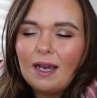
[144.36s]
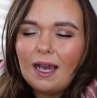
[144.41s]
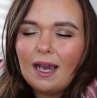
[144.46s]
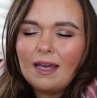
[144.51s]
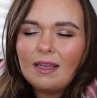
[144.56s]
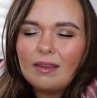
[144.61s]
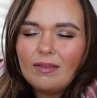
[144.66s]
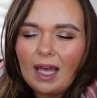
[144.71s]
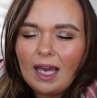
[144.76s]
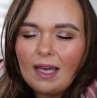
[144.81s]
I,
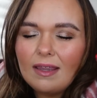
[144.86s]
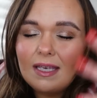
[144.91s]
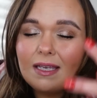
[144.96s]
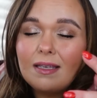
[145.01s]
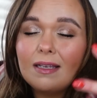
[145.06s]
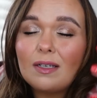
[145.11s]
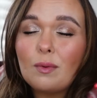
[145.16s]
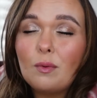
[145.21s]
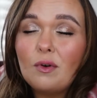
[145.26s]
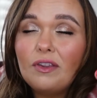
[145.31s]
th I, think
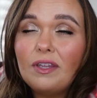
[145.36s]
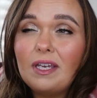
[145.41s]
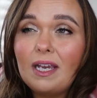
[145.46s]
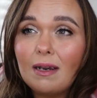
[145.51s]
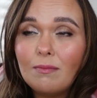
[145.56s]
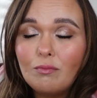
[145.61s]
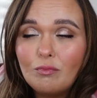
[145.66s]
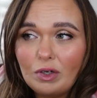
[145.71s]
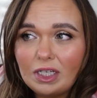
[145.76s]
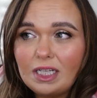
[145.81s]
that's one thing
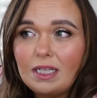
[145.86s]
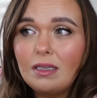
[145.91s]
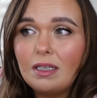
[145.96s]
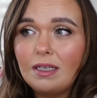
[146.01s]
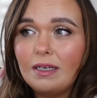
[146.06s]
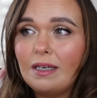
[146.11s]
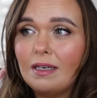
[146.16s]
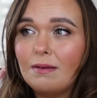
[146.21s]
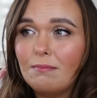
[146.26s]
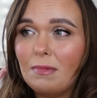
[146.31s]
I'm really
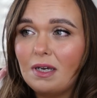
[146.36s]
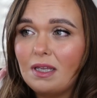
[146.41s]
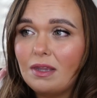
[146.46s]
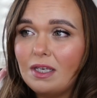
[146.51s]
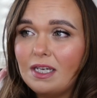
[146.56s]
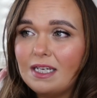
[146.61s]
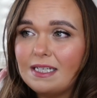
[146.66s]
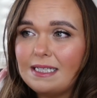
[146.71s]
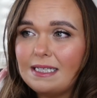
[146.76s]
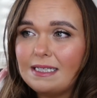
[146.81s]
learning in my
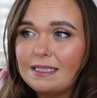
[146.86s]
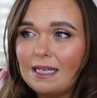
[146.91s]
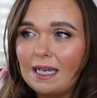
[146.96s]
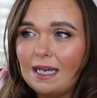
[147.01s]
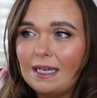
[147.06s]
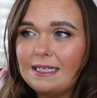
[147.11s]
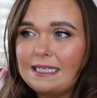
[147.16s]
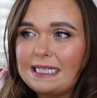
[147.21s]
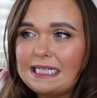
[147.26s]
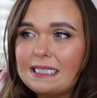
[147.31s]
30s that
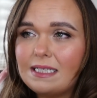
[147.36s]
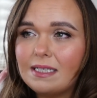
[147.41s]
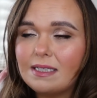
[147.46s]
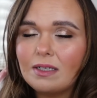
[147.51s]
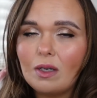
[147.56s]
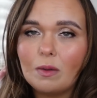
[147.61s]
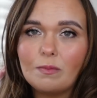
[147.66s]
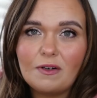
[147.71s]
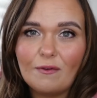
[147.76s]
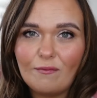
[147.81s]
I need to
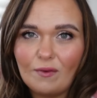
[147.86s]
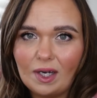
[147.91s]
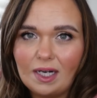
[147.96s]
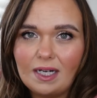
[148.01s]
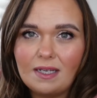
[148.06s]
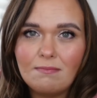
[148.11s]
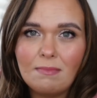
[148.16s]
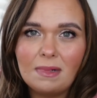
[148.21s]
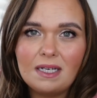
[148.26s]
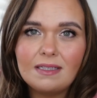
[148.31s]
stop
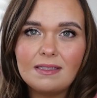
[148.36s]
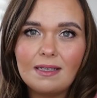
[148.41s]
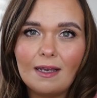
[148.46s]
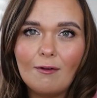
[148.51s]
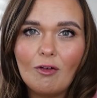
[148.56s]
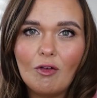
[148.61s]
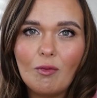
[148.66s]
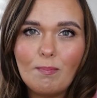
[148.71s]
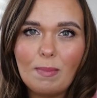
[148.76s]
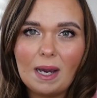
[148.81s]
defining
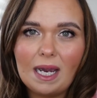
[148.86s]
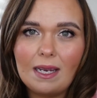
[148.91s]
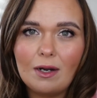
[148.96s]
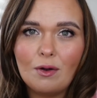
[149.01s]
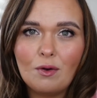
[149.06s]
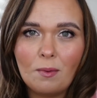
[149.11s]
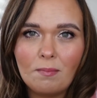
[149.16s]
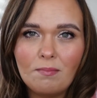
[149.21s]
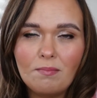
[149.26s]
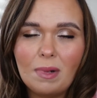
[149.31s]
myself by a
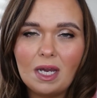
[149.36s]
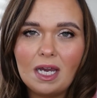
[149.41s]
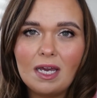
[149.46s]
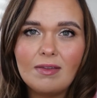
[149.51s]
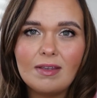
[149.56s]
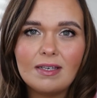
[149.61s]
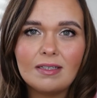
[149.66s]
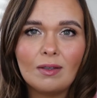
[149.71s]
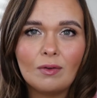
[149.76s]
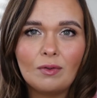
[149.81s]
number
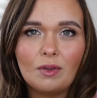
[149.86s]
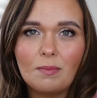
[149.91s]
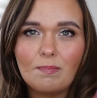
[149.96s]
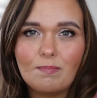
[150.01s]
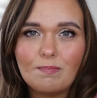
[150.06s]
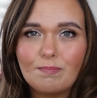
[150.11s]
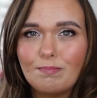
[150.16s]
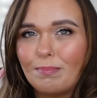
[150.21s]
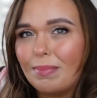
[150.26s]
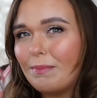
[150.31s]
that's on the
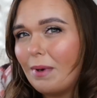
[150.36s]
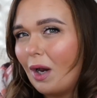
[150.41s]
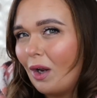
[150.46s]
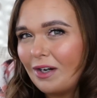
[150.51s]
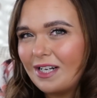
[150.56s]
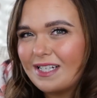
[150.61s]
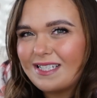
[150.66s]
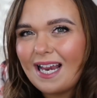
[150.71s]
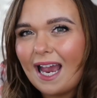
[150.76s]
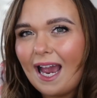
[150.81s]
on
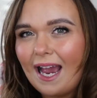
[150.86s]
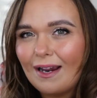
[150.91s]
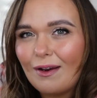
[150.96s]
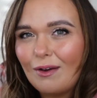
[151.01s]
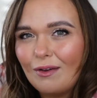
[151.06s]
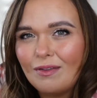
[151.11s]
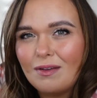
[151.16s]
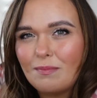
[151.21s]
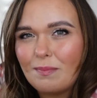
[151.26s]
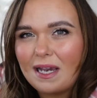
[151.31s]
a tag
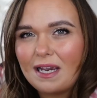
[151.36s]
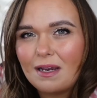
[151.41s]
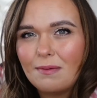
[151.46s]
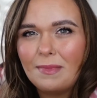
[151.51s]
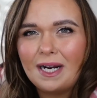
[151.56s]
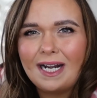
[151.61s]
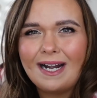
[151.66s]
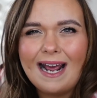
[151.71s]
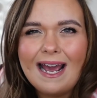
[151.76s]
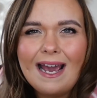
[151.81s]
on the back of
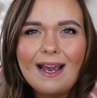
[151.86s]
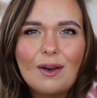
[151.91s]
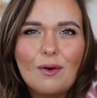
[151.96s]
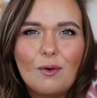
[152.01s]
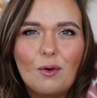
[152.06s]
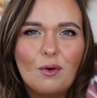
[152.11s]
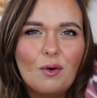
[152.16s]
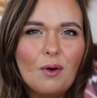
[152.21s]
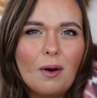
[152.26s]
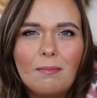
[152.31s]
my neck
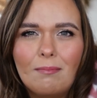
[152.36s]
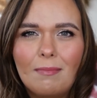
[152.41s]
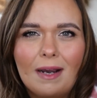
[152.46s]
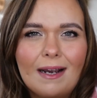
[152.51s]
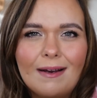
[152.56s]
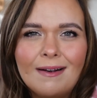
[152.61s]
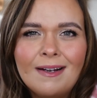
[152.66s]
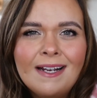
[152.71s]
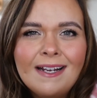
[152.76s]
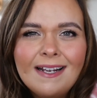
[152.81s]
or on
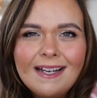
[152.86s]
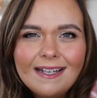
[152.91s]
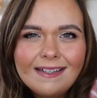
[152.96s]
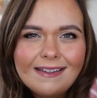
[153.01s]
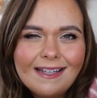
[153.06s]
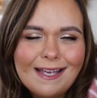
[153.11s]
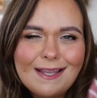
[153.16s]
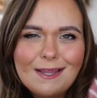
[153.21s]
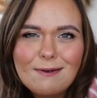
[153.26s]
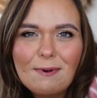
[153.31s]
my
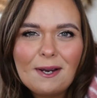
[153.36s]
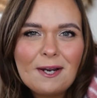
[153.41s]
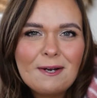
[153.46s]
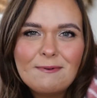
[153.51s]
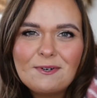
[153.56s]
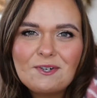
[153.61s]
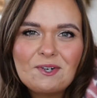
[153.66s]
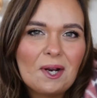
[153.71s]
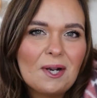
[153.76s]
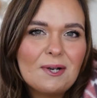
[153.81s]
like the back of
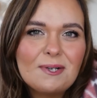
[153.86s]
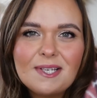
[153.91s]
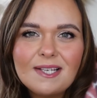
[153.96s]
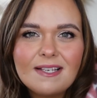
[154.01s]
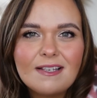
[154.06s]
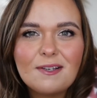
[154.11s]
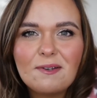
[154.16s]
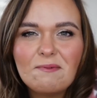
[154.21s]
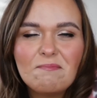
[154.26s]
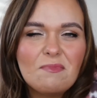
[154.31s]
my trousers
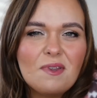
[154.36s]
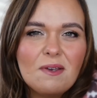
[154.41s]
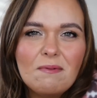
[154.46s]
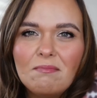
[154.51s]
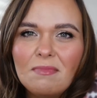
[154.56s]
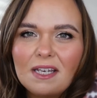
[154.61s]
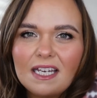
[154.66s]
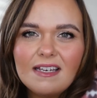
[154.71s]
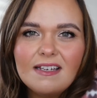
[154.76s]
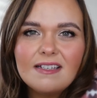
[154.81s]
or
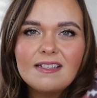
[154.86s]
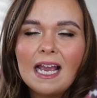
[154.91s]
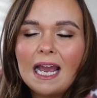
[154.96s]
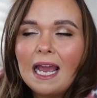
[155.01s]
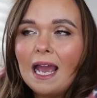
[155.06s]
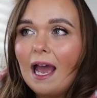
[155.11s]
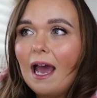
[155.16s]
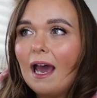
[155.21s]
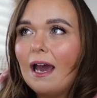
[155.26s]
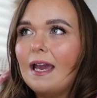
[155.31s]
something because
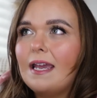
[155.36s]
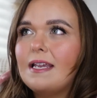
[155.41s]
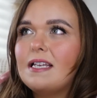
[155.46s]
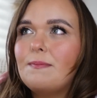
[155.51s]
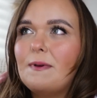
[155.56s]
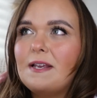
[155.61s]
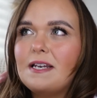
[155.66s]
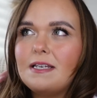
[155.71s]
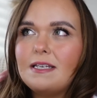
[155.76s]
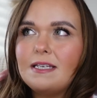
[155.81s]
I
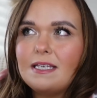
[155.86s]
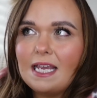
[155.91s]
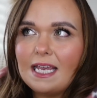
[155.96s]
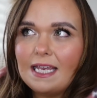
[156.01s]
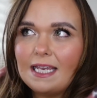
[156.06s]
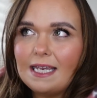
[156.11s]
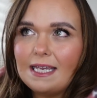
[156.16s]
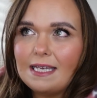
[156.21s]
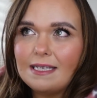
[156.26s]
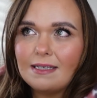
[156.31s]
spent
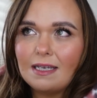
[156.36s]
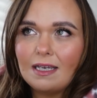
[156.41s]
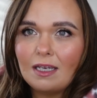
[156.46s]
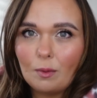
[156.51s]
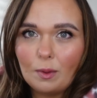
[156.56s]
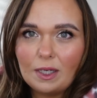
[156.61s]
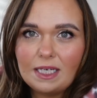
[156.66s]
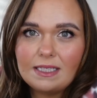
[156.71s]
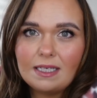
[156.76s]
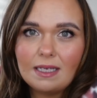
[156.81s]
years
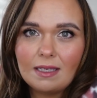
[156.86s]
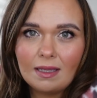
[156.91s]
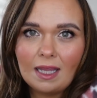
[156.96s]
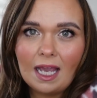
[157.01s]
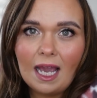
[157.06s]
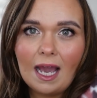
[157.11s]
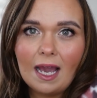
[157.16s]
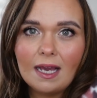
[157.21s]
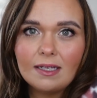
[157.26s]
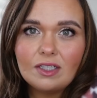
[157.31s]
equating
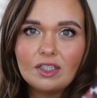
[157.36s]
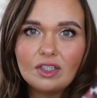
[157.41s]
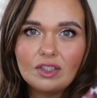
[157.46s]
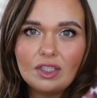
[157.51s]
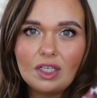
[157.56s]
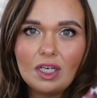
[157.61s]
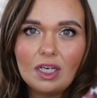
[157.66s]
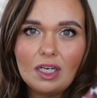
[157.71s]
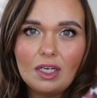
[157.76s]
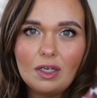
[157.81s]
that
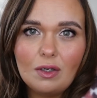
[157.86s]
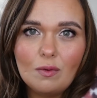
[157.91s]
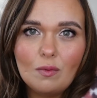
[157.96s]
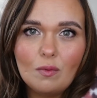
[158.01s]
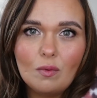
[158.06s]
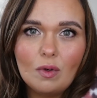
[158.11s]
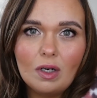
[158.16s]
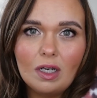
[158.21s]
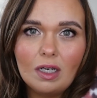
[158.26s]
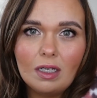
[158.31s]

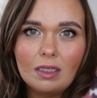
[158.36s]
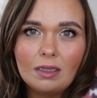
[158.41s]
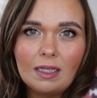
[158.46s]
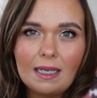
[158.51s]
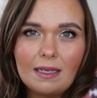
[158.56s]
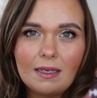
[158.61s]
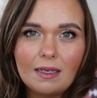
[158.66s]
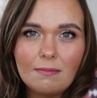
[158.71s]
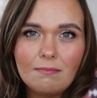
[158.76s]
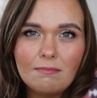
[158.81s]
to
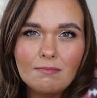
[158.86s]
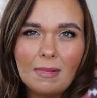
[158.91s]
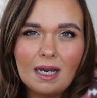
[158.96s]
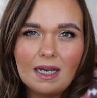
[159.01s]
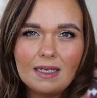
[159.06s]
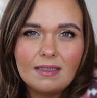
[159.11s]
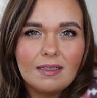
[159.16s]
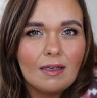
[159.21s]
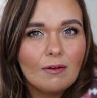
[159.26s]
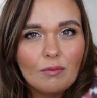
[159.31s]
like
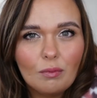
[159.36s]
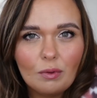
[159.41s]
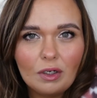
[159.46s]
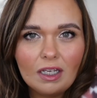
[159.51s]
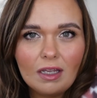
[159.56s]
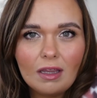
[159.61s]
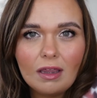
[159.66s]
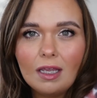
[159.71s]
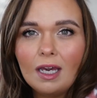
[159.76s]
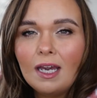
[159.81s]
my
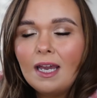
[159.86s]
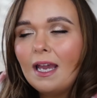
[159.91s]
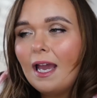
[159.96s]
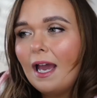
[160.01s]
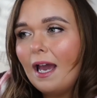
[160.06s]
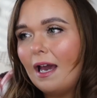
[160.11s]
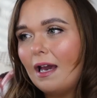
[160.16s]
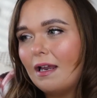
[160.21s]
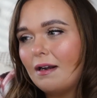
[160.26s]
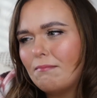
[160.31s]
self-worth
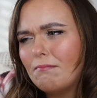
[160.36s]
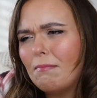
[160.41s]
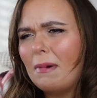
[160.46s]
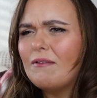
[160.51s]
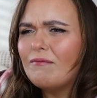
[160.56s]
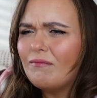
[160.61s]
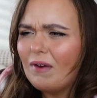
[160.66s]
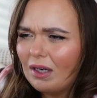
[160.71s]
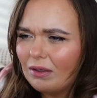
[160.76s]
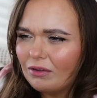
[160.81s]
and my
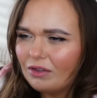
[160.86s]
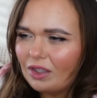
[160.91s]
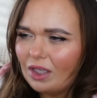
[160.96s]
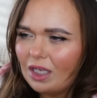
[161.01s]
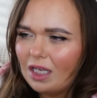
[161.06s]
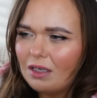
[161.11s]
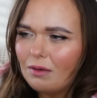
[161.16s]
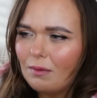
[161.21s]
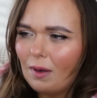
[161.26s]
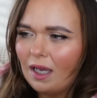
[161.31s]

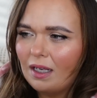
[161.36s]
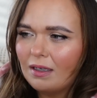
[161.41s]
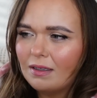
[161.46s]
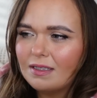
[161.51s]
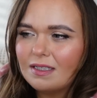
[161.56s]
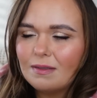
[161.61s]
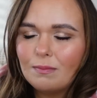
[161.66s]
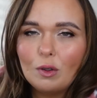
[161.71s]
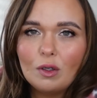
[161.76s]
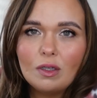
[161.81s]
value and the
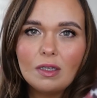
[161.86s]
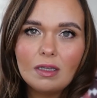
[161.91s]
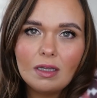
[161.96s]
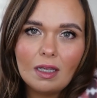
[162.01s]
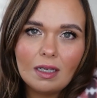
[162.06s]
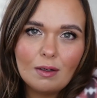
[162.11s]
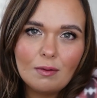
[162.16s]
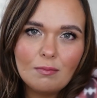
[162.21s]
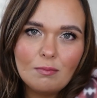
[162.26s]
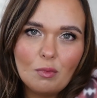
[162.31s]
smaller
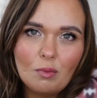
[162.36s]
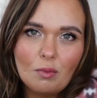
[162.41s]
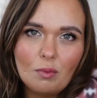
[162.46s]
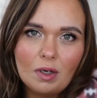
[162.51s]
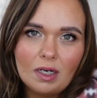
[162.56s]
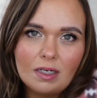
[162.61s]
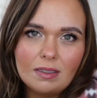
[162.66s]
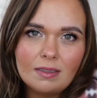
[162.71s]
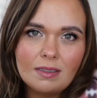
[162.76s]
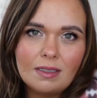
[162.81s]
that number
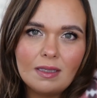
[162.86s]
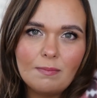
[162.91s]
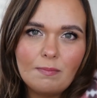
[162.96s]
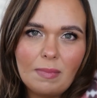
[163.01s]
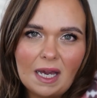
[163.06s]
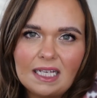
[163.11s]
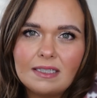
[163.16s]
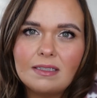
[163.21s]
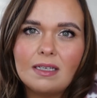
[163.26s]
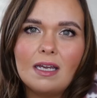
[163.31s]
was the
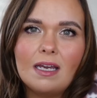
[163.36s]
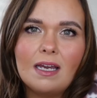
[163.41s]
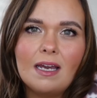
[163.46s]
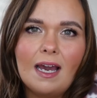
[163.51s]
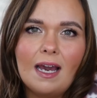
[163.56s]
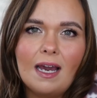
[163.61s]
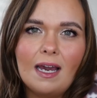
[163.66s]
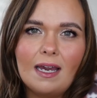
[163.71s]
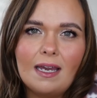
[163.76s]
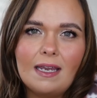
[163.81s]
better
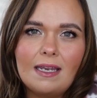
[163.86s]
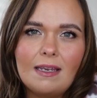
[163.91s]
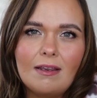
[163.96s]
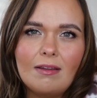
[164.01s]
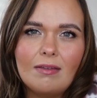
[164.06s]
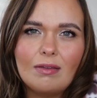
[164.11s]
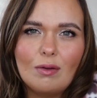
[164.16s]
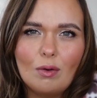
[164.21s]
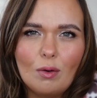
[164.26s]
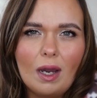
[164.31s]
I
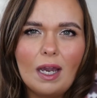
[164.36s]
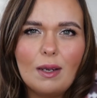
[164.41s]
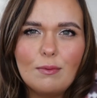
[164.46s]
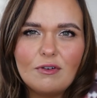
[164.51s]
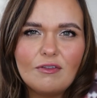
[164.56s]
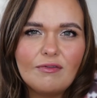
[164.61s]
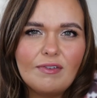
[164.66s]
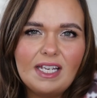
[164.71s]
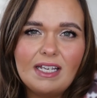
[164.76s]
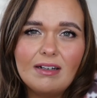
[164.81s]
thought I
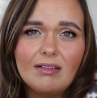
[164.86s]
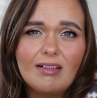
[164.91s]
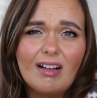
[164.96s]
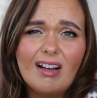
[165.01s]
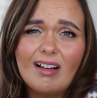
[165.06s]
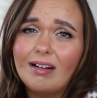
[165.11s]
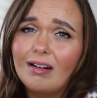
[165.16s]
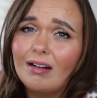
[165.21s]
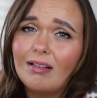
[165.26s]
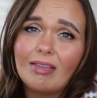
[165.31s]
would feel
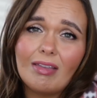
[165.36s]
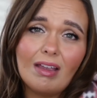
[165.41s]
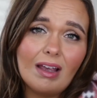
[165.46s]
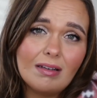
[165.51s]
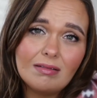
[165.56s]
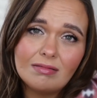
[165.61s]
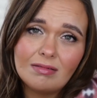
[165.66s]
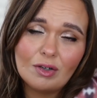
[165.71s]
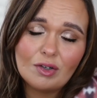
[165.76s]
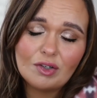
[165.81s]
and that
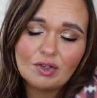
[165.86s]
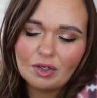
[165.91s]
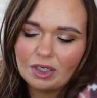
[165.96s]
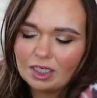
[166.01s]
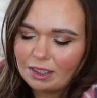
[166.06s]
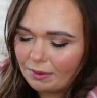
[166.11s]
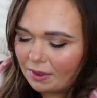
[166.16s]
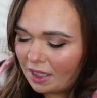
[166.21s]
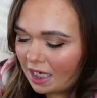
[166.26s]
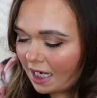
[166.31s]
is not
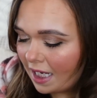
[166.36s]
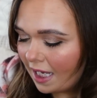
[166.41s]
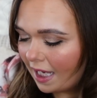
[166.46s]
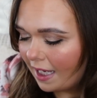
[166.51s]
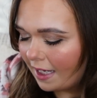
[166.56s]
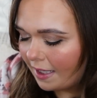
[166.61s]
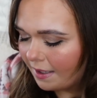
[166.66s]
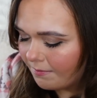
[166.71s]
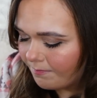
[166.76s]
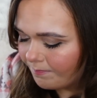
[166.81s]
true
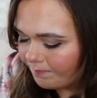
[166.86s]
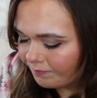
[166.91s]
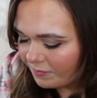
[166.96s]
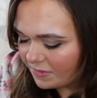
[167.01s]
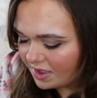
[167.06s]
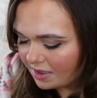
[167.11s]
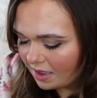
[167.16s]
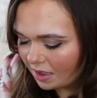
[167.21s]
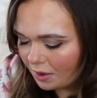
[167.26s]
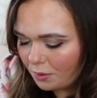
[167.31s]
um
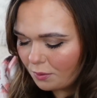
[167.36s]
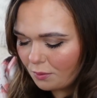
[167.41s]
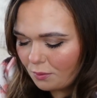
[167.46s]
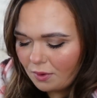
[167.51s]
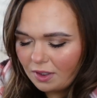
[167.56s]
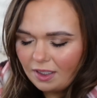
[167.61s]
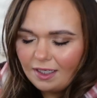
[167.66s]
so